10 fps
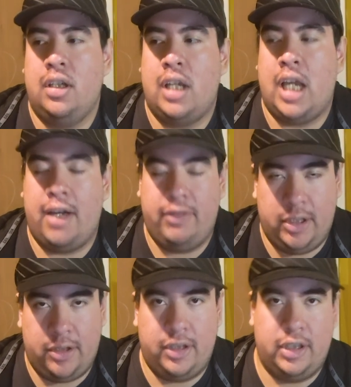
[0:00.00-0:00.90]
have the
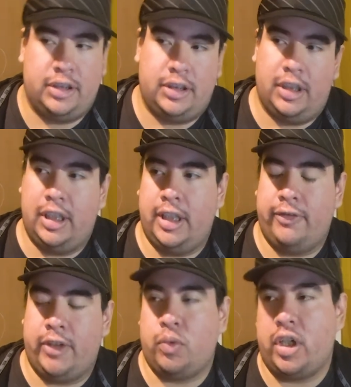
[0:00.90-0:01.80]
urge, if
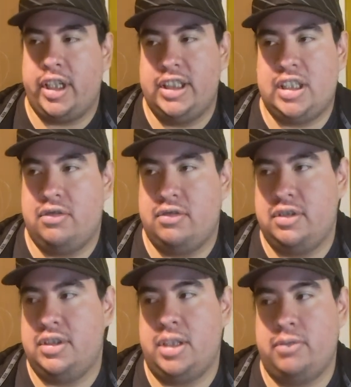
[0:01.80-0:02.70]
you're walking
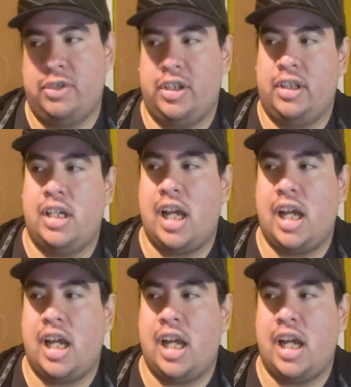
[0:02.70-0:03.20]
down somewhere